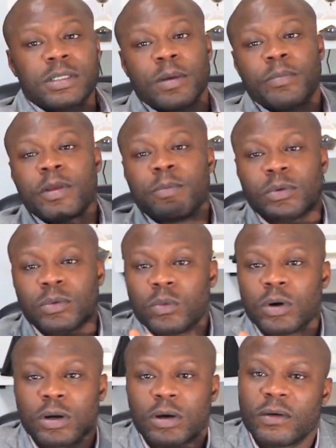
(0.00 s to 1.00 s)
Some people
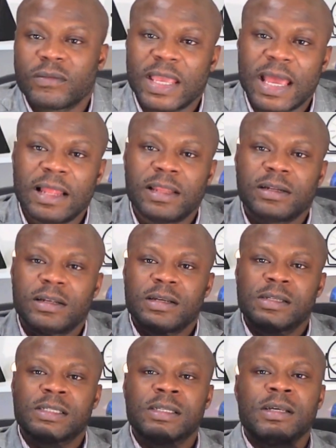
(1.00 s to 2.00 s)
work off
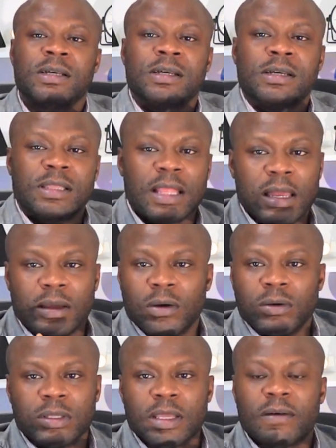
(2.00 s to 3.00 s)
calendars, like
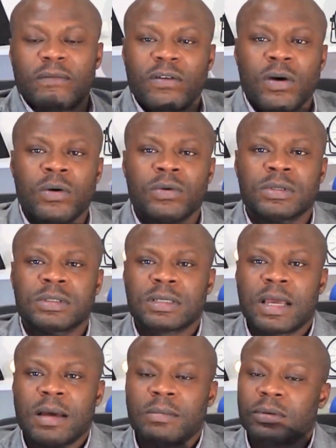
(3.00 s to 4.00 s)
on their phones.
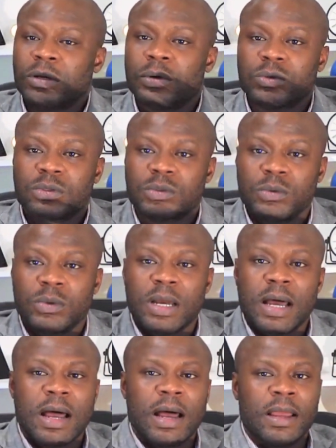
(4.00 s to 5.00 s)
I'm an old school
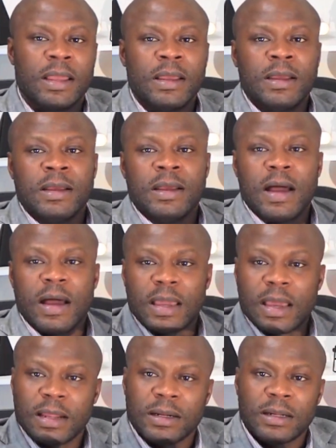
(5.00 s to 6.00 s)
guy. I
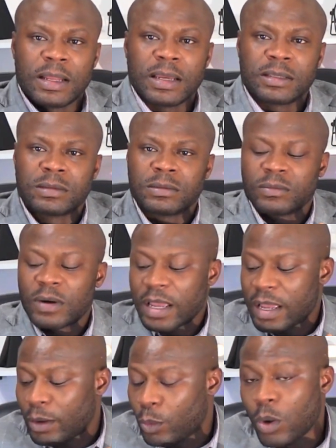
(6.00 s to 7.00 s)
kind of like to
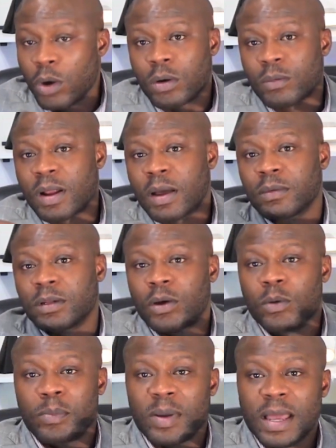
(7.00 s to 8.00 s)
write. I walk around with
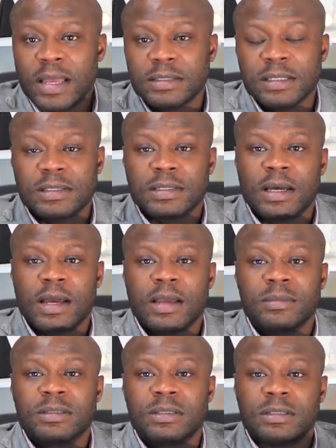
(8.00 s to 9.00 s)
notepads at
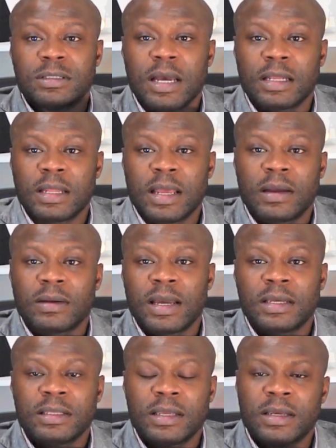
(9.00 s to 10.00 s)
times to jot down
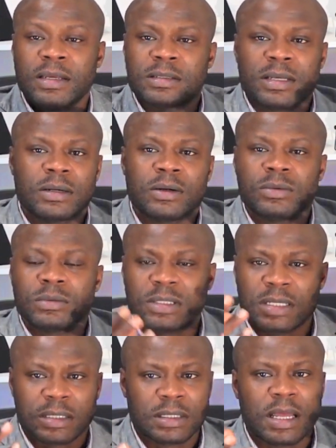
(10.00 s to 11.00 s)
ideas. I know the
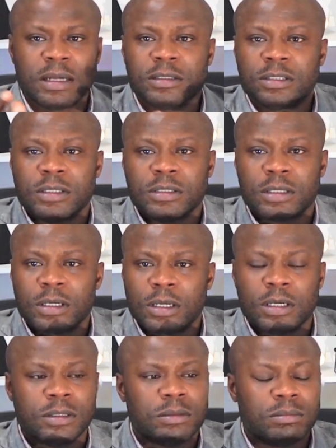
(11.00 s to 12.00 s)
technology is
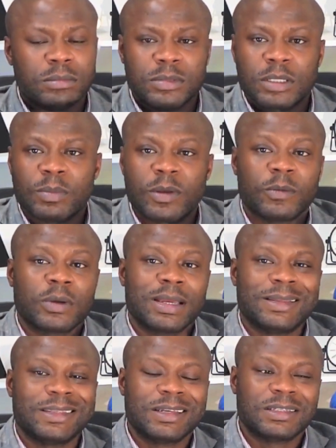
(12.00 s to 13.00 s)
good. Some people
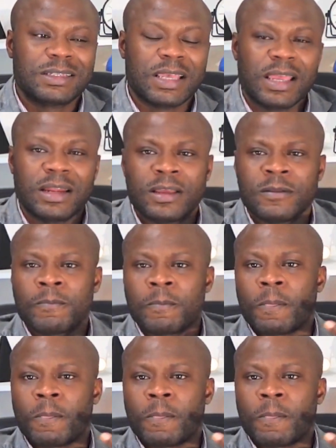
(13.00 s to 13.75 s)
can dictate it.